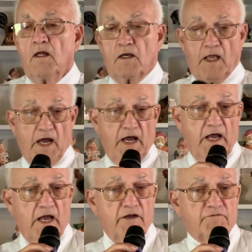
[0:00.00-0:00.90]

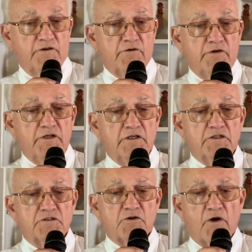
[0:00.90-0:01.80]
Life here
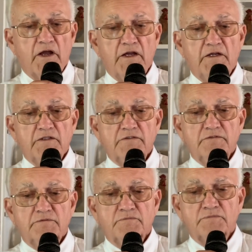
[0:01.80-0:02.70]
is
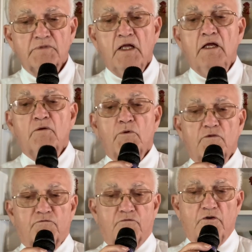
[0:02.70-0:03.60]
grand,
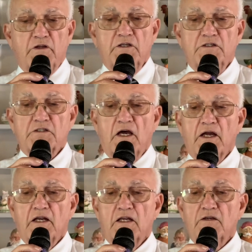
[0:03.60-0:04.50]
with friends I
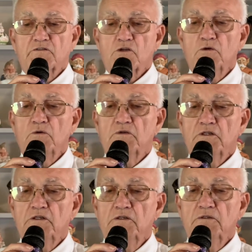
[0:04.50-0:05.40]
love so
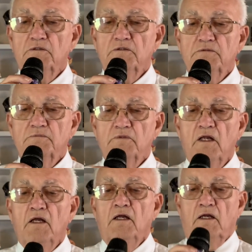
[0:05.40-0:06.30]
dear.
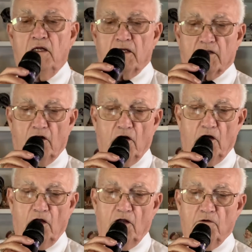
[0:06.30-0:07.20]

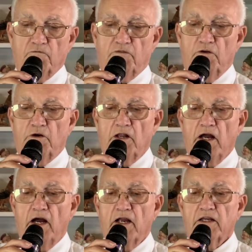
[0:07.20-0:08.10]
Comfort
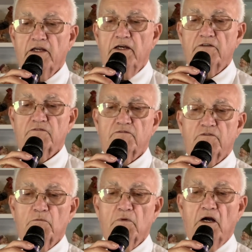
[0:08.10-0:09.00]
I get
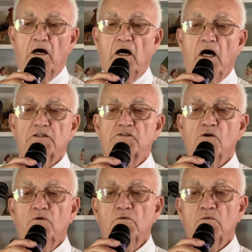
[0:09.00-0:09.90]
from God's
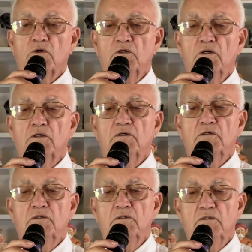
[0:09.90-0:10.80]
own
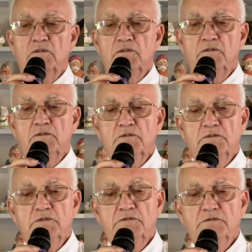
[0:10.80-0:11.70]

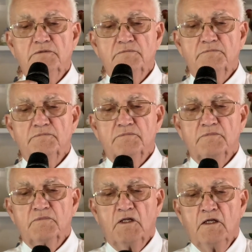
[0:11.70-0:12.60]
word.
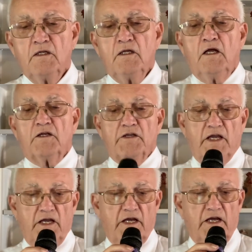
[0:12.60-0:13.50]

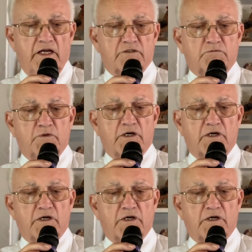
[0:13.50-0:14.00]
Yet when